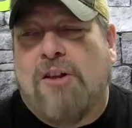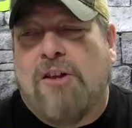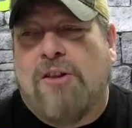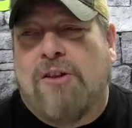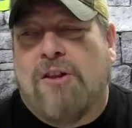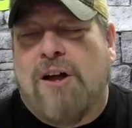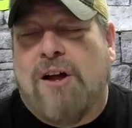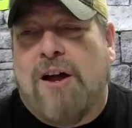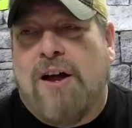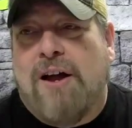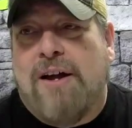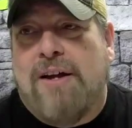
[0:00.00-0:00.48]

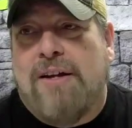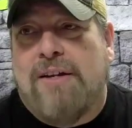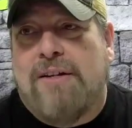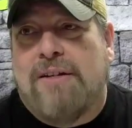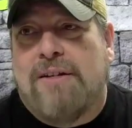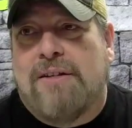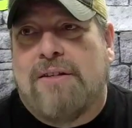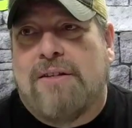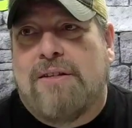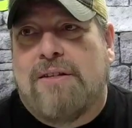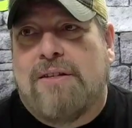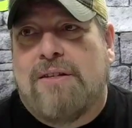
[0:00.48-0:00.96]

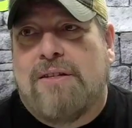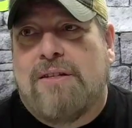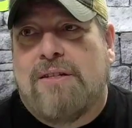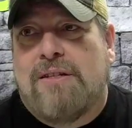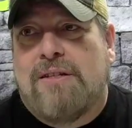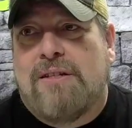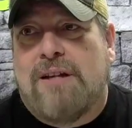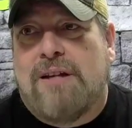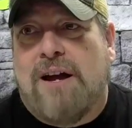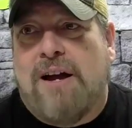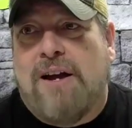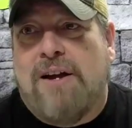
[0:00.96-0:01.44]
online
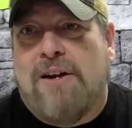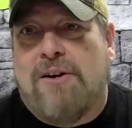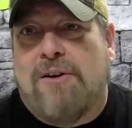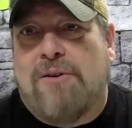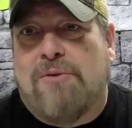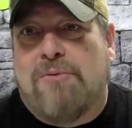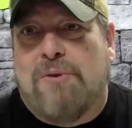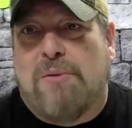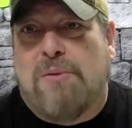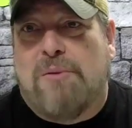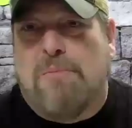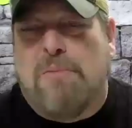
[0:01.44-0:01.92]

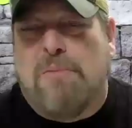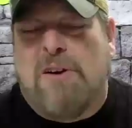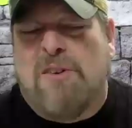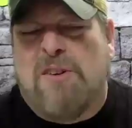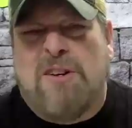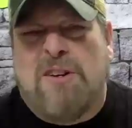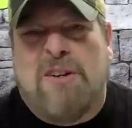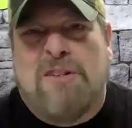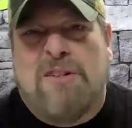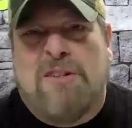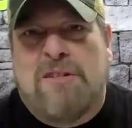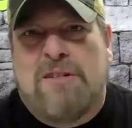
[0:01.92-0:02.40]
style
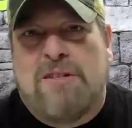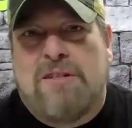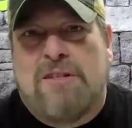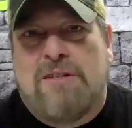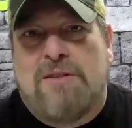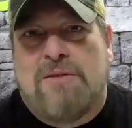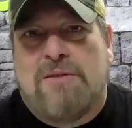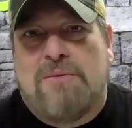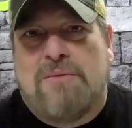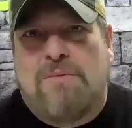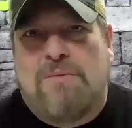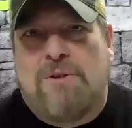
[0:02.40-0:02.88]

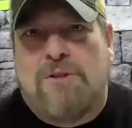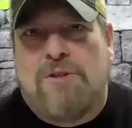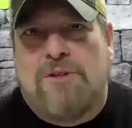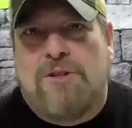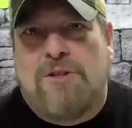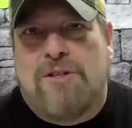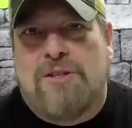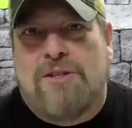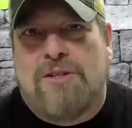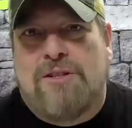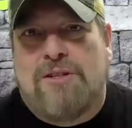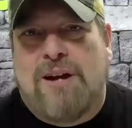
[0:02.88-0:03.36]
rebellions,
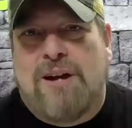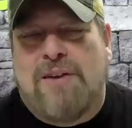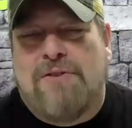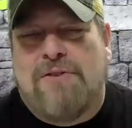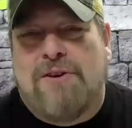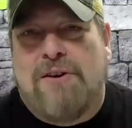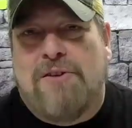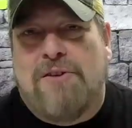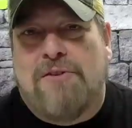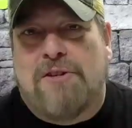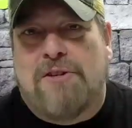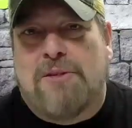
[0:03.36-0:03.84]
which is kind
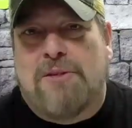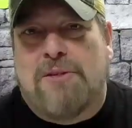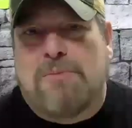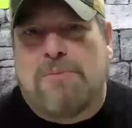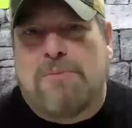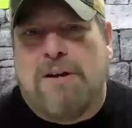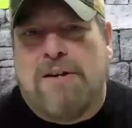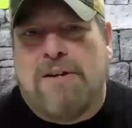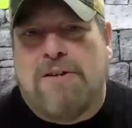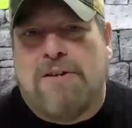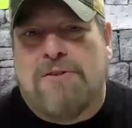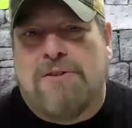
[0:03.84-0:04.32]
of hard to
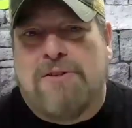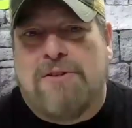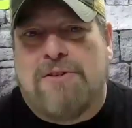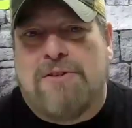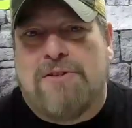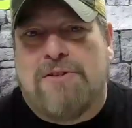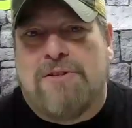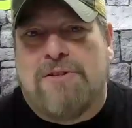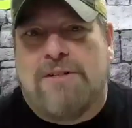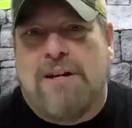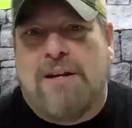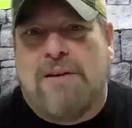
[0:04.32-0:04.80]
explain until
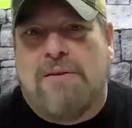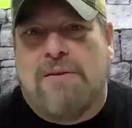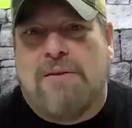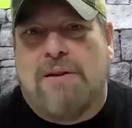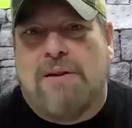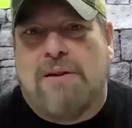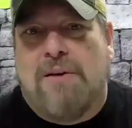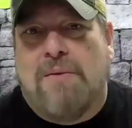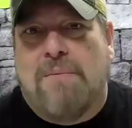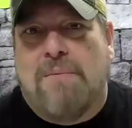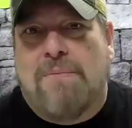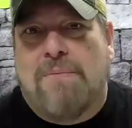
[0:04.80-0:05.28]
you see it.
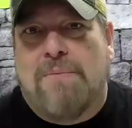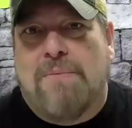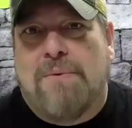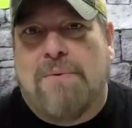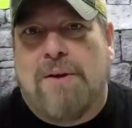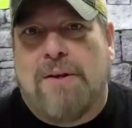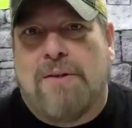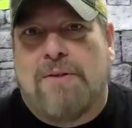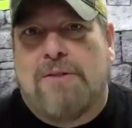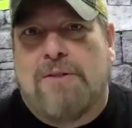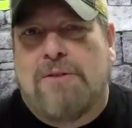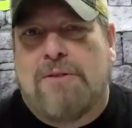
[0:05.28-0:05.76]

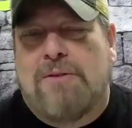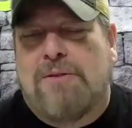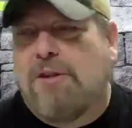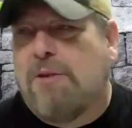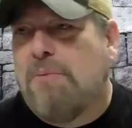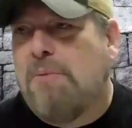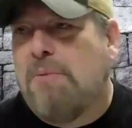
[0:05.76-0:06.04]
Like